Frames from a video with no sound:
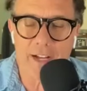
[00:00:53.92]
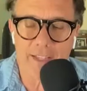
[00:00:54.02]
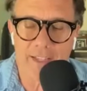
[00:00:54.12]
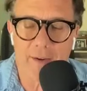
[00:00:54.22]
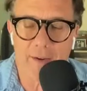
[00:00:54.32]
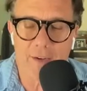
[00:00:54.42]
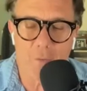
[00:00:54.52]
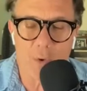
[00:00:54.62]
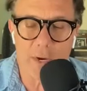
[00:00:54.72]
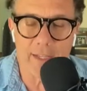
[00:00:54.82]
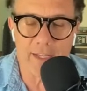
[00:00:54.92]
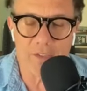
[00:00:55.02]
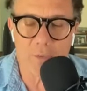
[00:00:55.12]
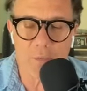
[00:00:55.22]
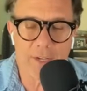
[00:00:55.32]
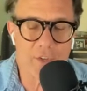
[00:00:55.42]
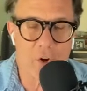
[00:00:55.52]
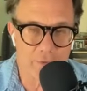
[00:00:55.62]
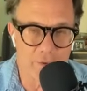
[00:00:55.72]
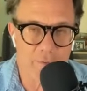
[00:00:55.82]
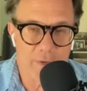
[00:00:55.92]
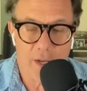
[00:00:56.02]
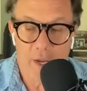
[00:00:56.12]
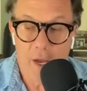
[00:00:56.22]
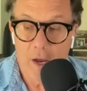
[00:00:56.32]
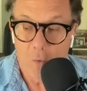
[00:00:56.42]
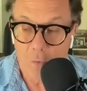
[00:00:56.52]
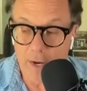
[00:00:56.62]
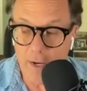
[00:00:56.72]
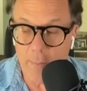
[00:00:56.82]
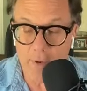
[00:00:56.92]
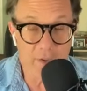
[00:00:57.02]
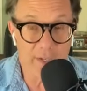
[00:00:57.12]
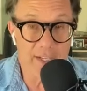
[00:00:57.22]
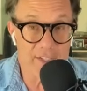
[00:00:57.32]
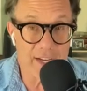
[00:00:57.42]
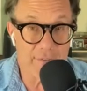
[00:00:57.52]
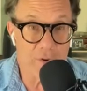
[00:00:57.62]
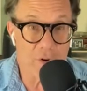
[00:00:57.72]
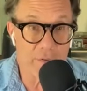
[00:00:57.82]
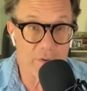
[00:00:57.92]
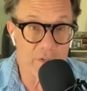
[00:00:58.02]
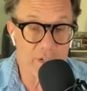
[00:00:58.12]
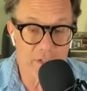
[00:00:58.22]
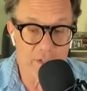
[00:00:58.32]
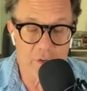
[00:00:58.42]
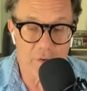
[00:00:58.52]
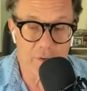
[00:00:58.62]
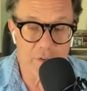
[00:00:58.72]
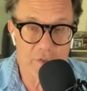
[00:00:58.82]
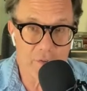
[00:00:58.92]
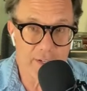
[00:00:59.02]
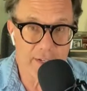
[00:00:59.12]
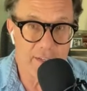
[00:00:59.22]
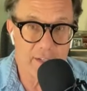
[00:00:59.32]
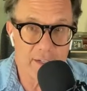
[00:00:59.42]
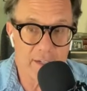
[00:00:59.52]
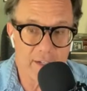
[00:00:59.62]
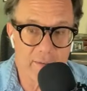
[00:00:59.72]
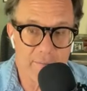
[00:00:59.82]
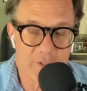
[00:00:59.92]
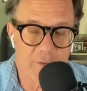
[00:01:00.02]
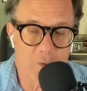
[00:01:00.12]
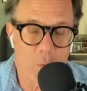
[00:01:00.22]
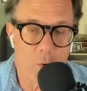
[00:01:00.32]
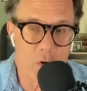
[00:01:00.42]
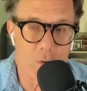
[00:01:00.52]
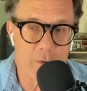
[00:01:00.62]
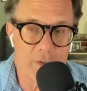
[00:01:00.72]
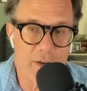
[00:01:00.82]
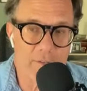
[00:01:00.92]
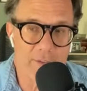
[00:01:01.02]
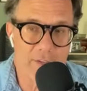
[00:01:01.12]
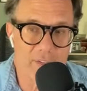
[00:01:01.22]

that they could win this, it's over. Well, apparently it's never over until it's over. It's sort of like the Civil War when you have these